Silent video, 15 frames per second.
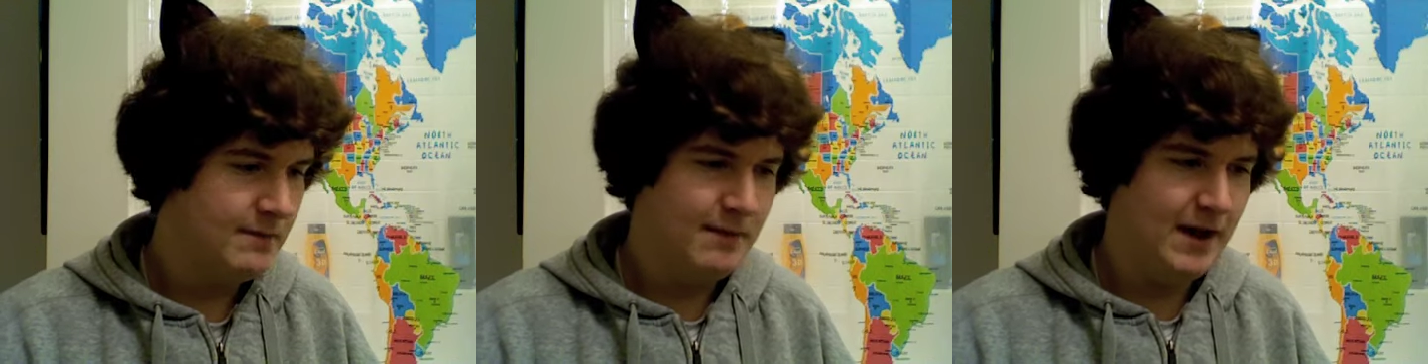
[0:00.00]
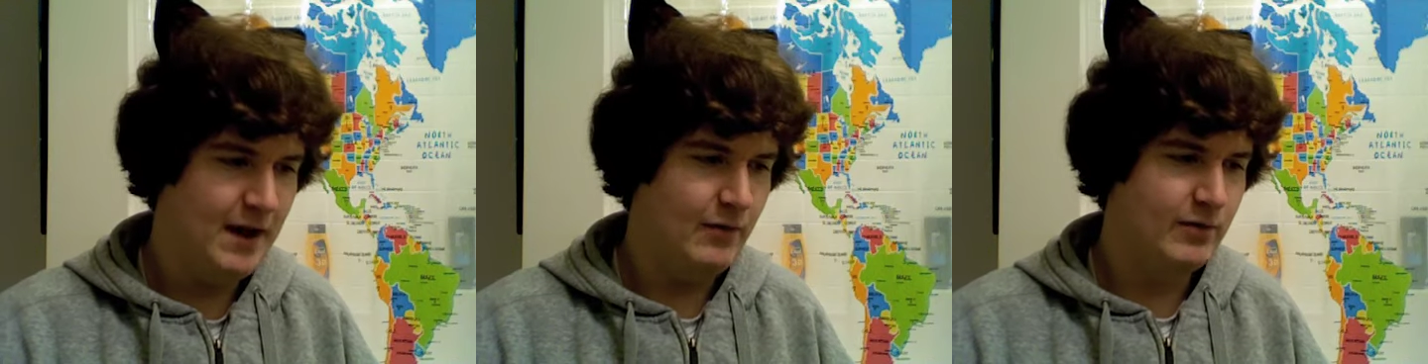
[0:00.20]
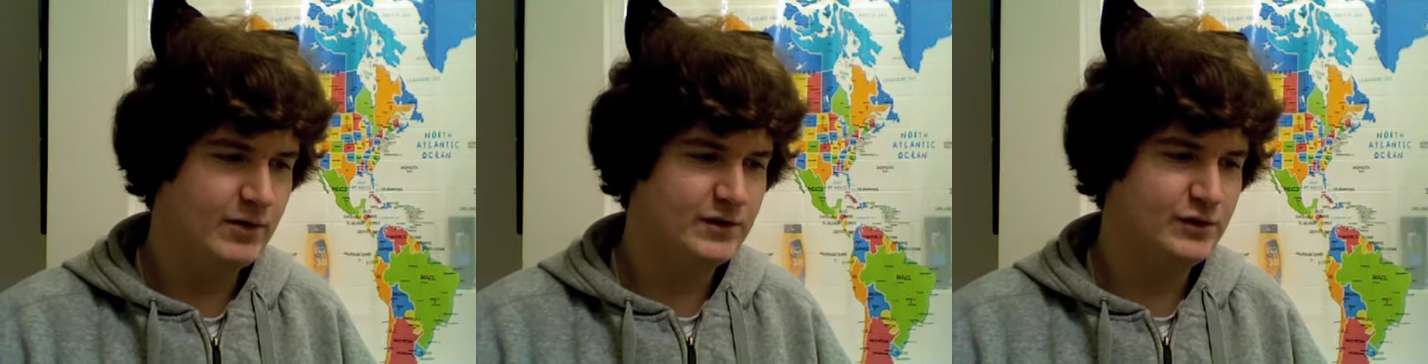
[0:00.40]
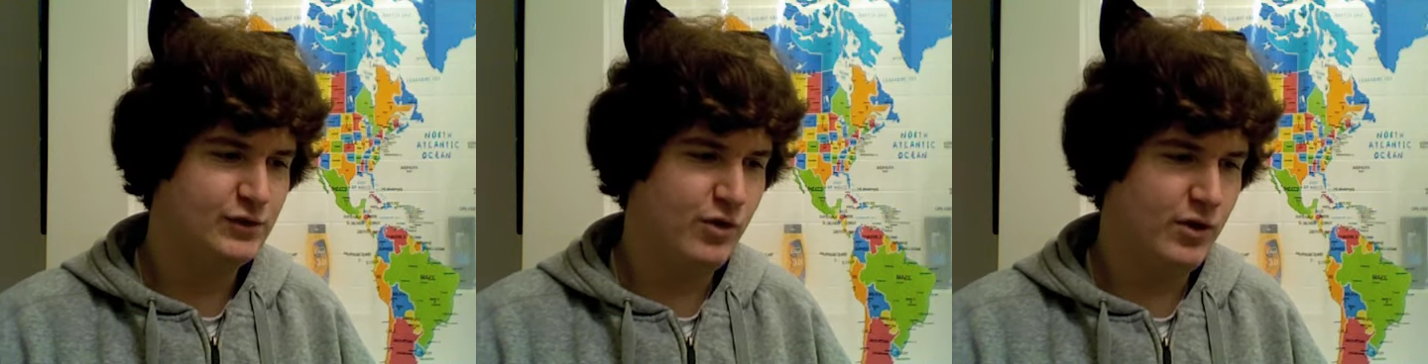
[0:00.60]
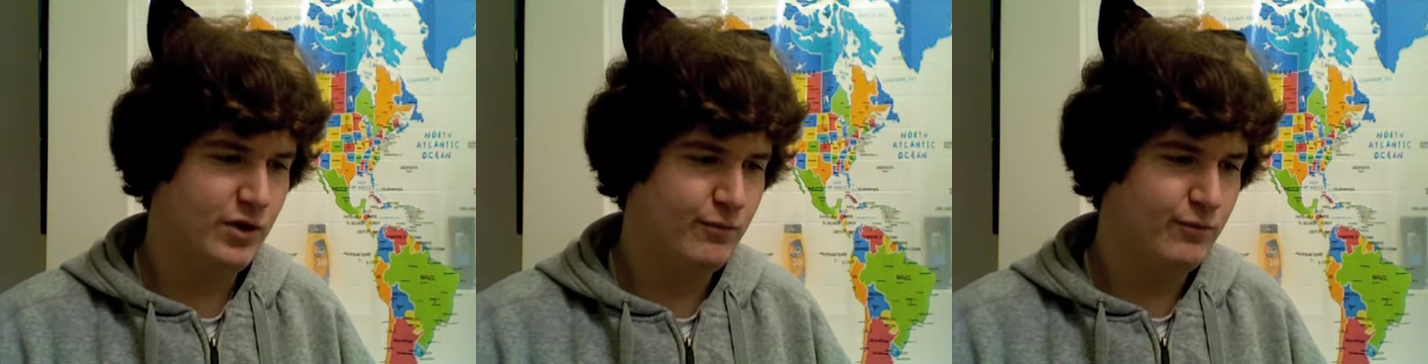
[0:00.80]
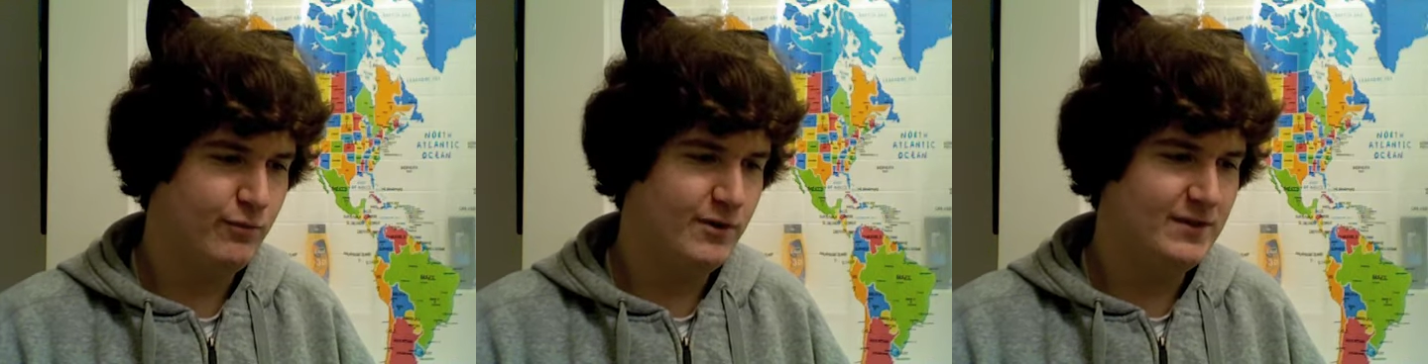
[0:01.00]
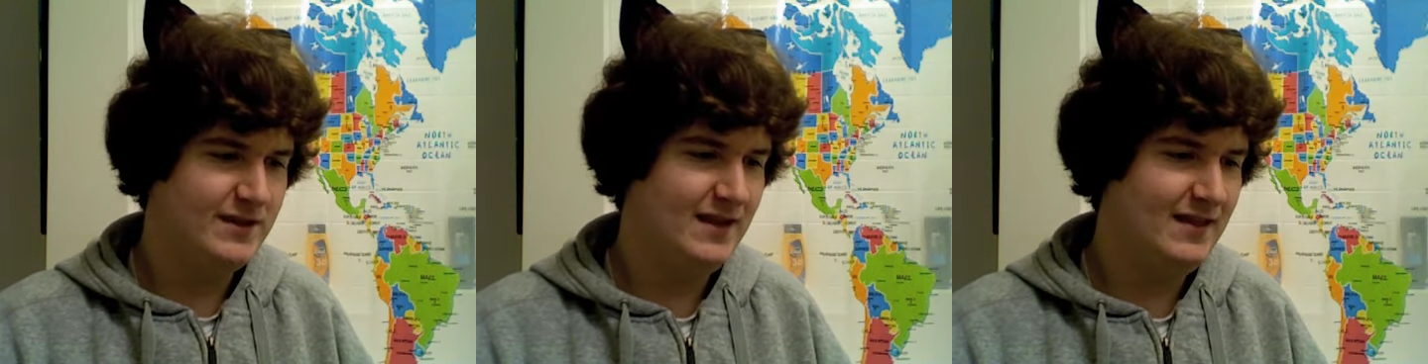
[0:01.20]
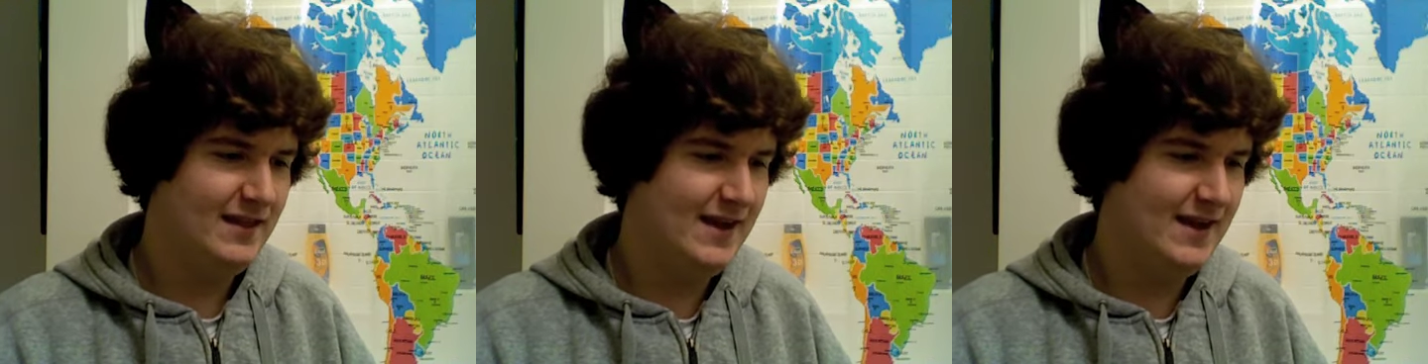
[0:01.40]
Power Sword was
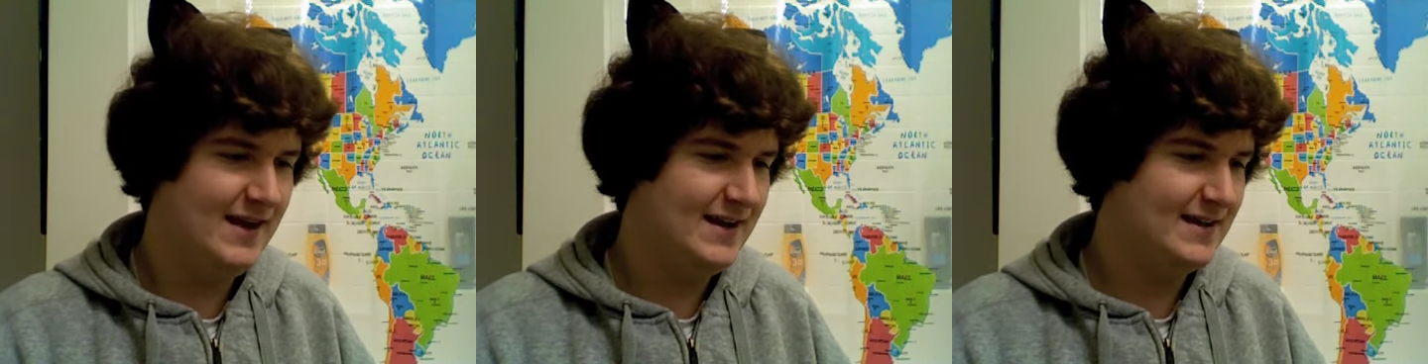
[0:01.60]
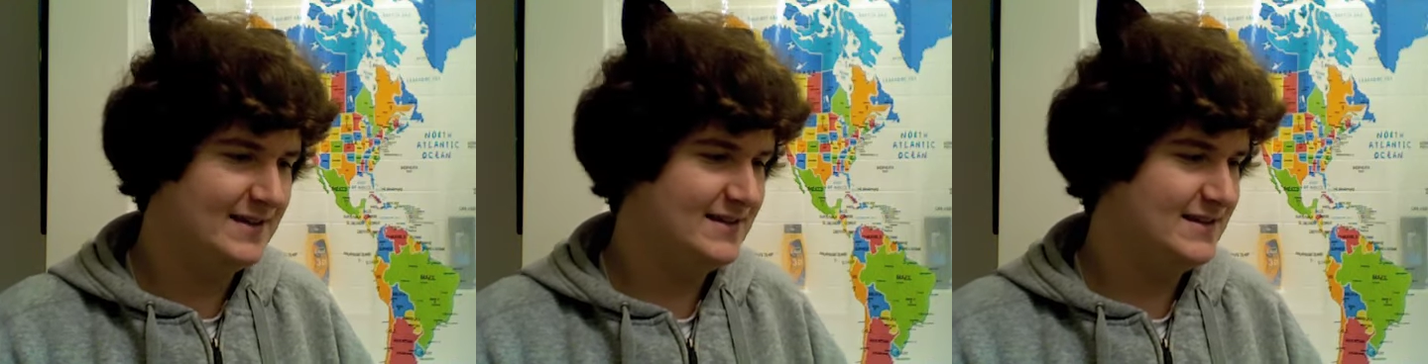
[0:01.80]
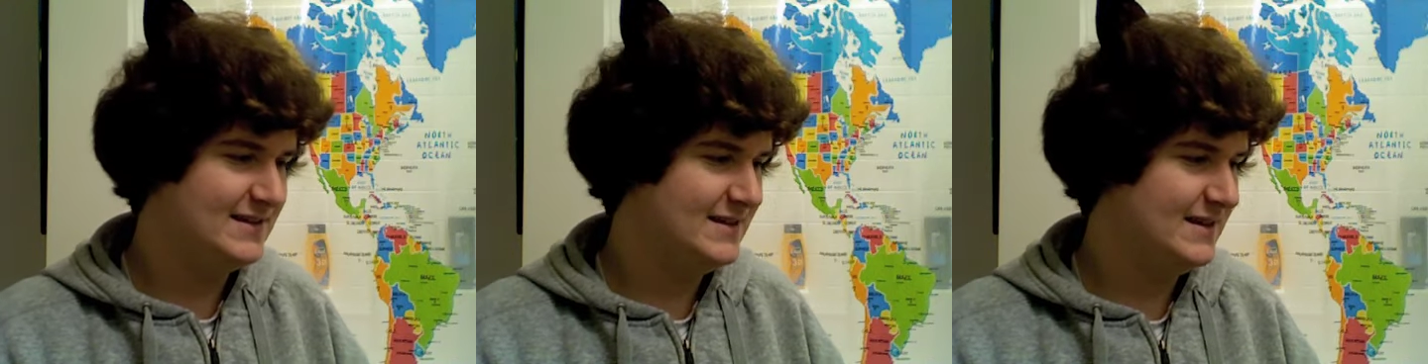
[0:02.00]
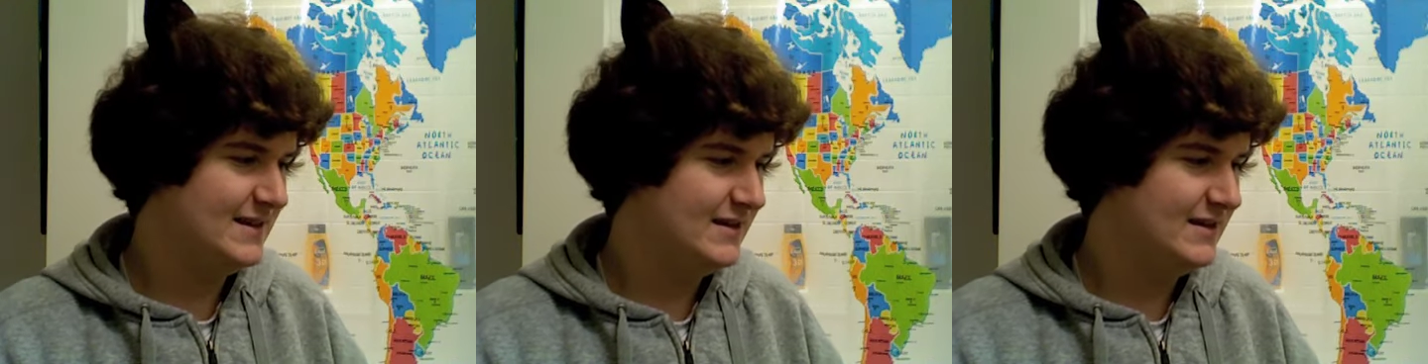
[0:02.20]
at last